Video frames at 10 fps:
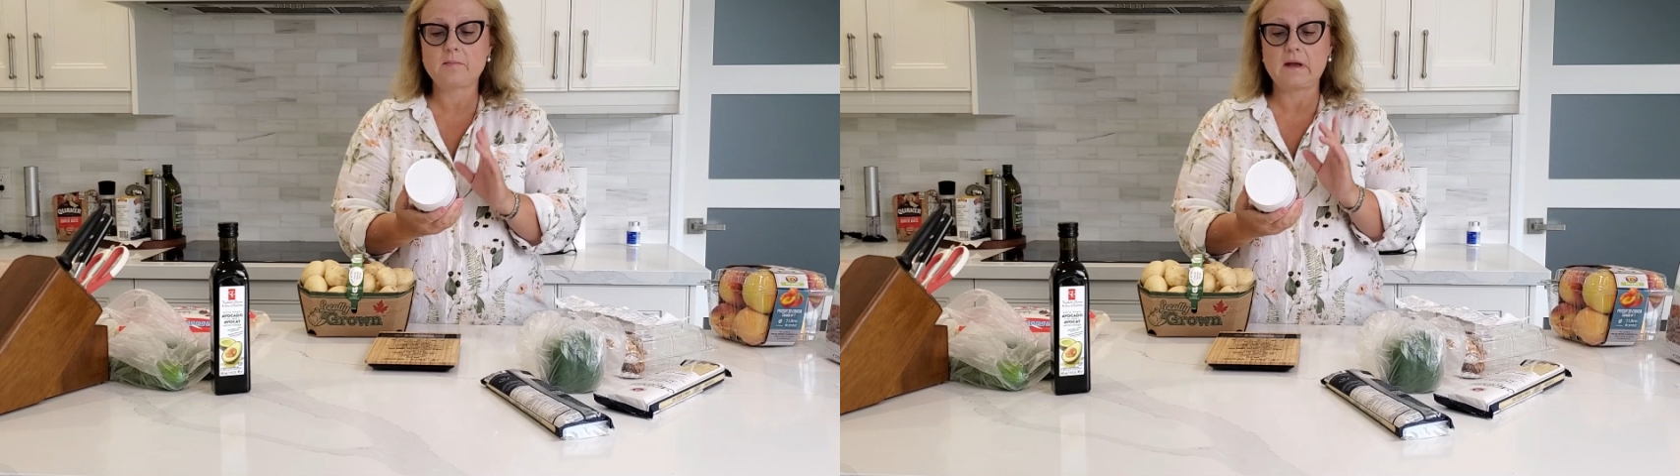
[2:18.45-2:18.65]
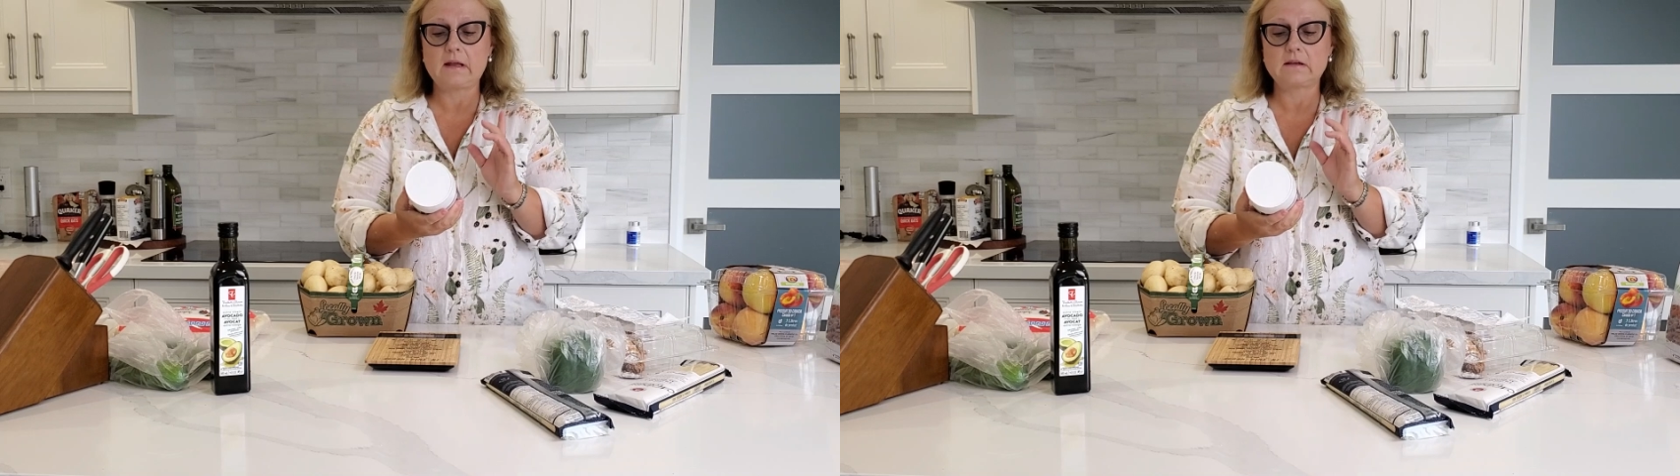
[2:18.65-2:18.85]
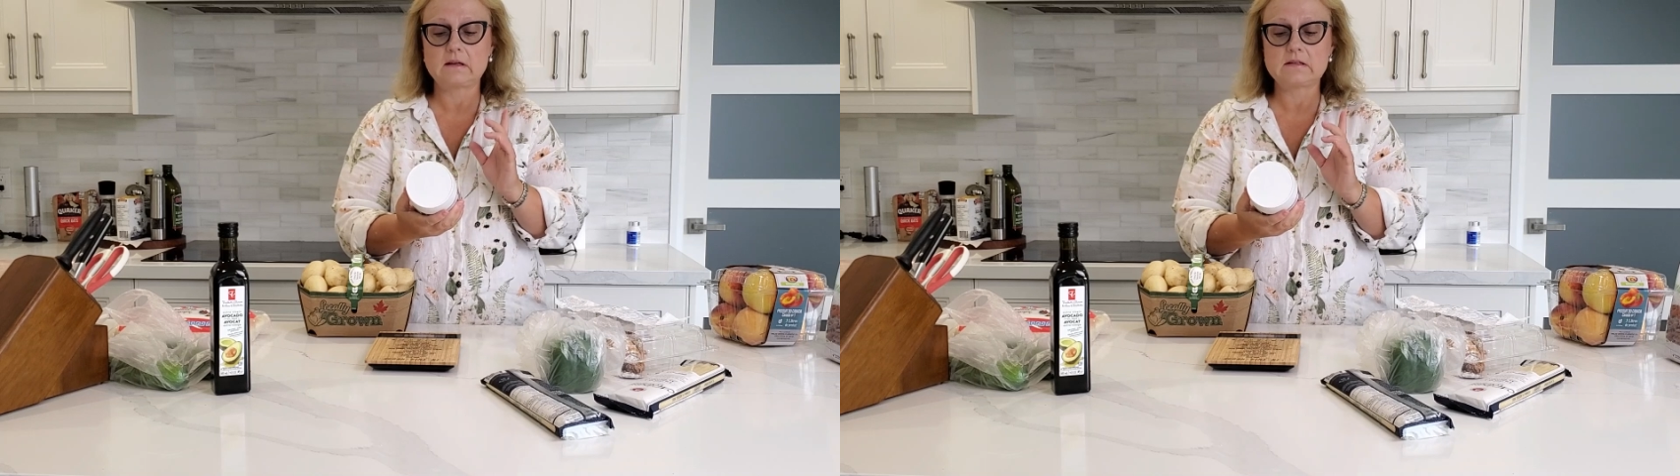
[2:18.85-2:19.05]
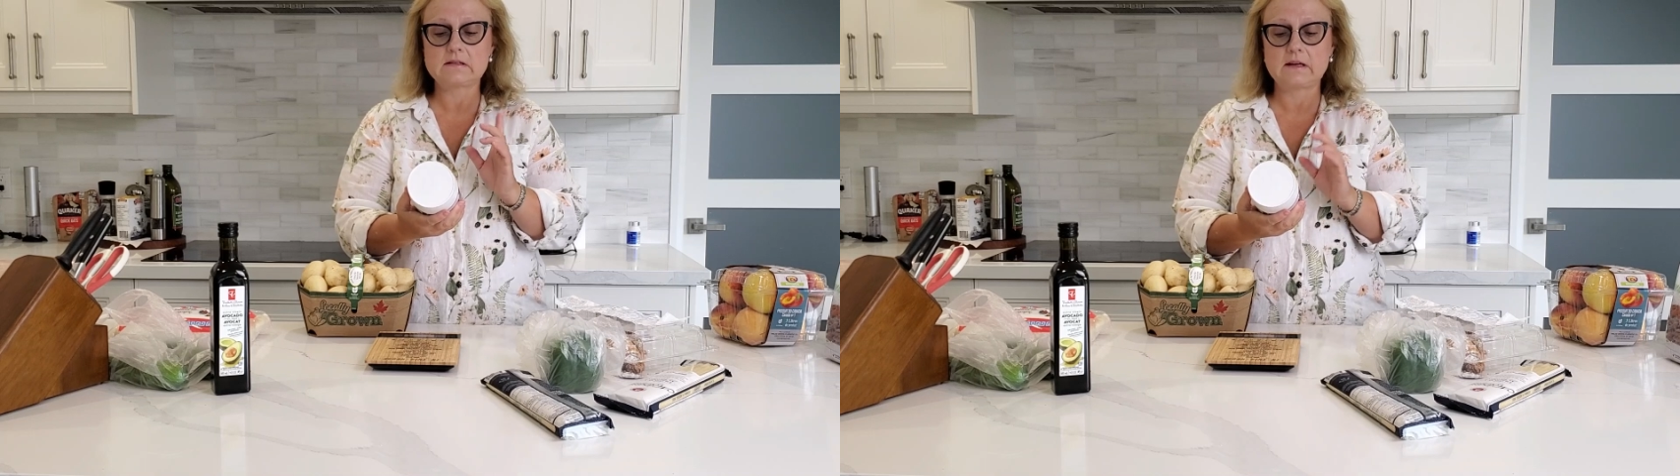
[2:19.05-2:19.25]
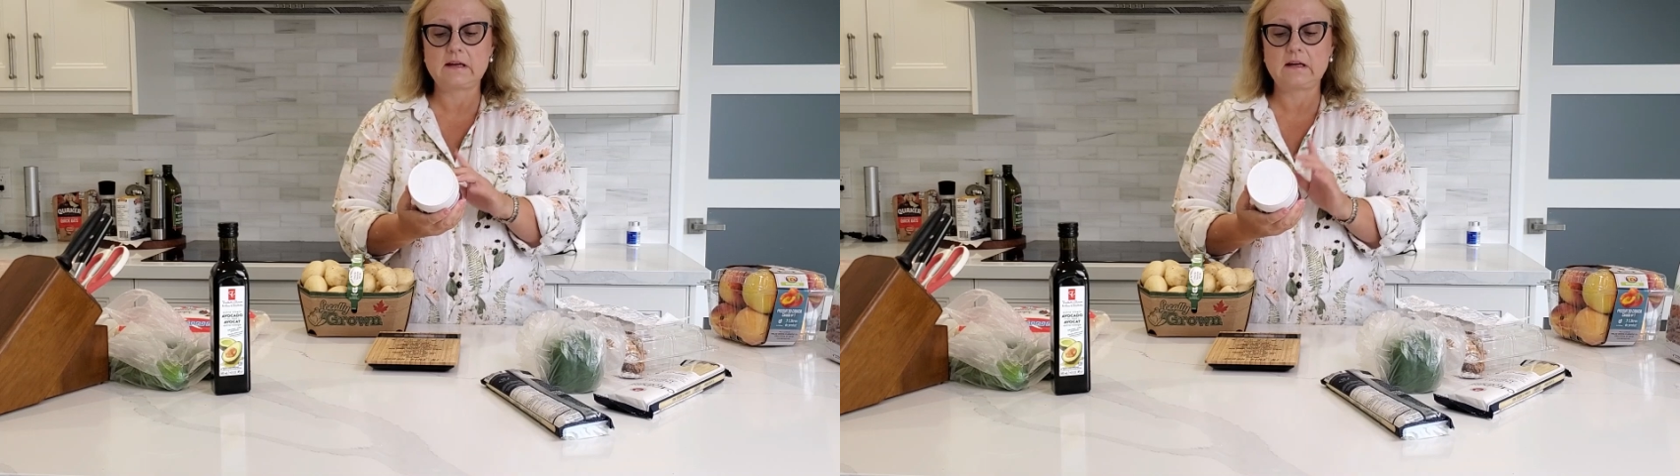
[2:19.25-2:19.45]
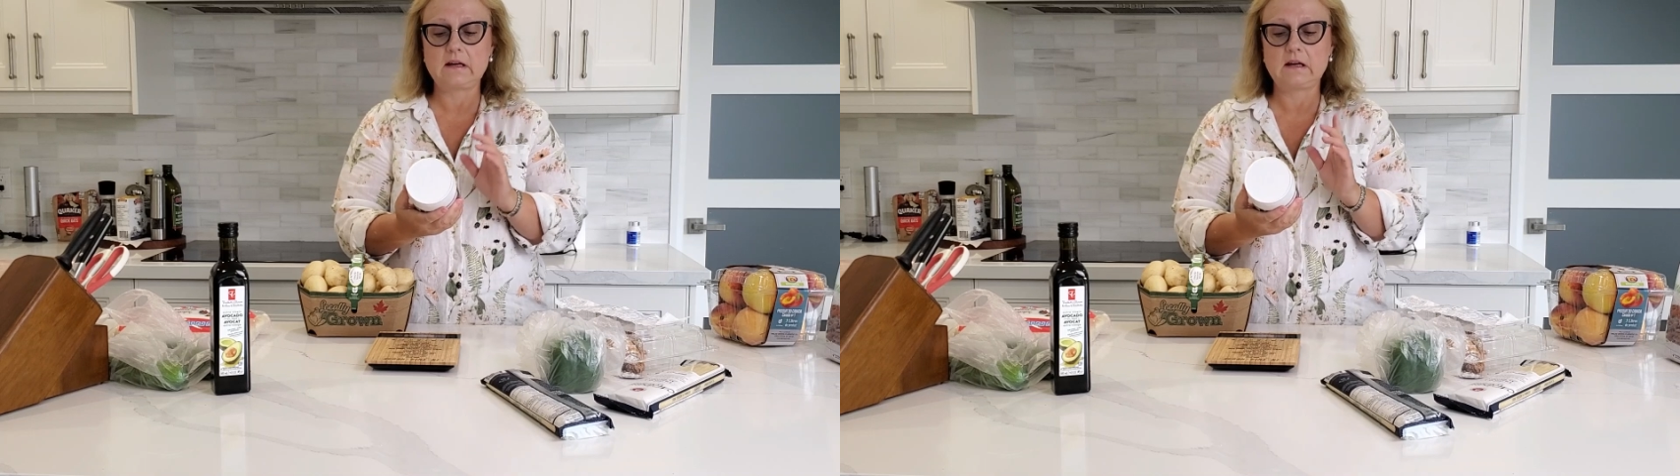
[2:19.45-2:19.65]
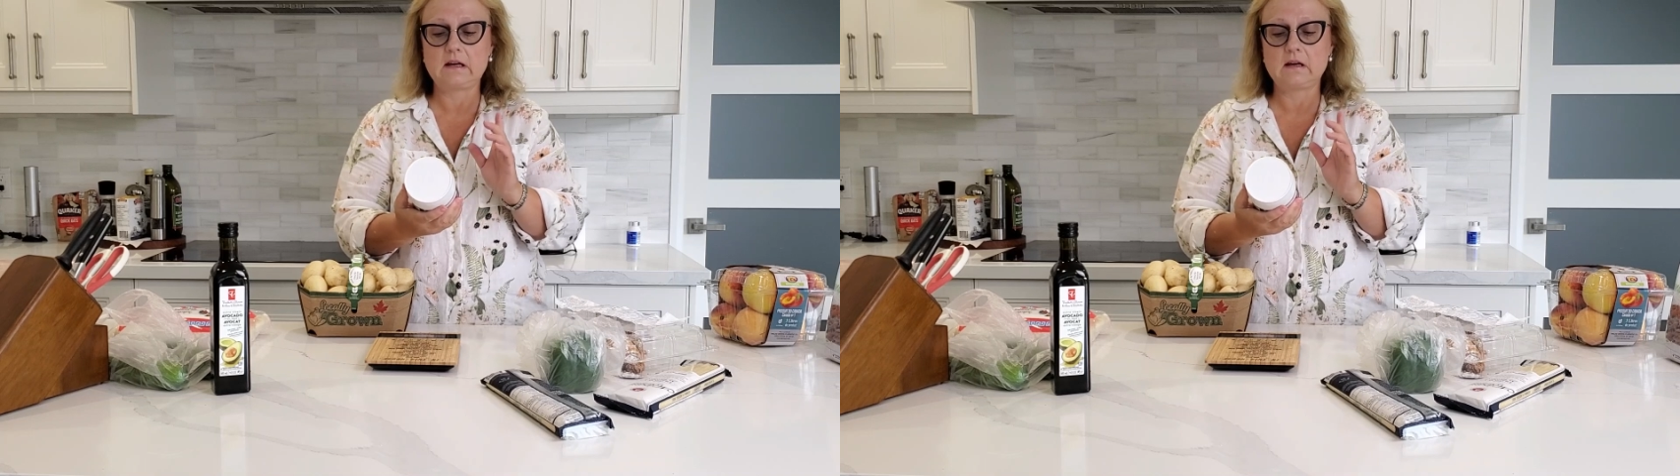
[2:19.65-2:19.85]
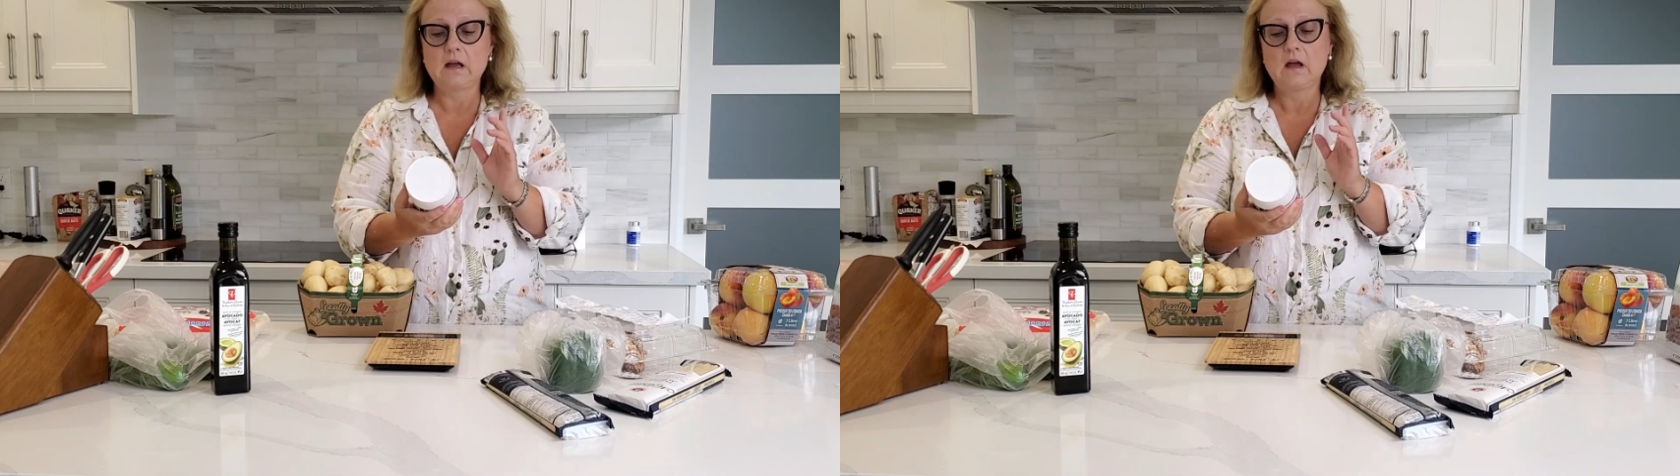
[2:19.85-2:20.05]
but it's
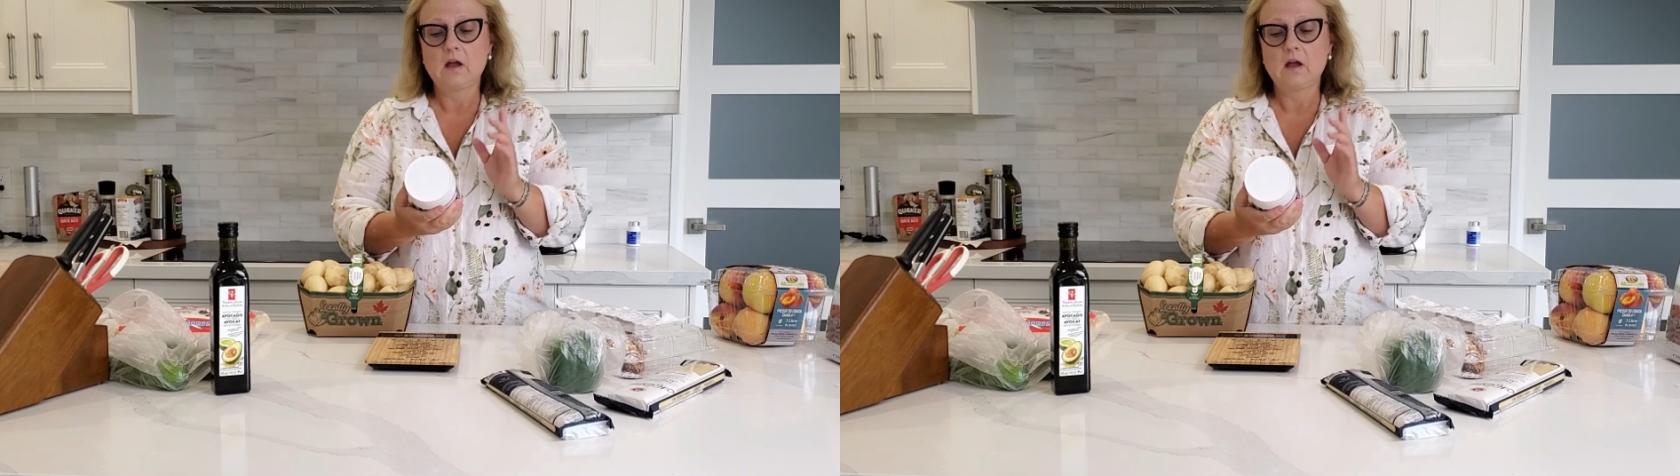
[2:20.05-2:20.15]
tahini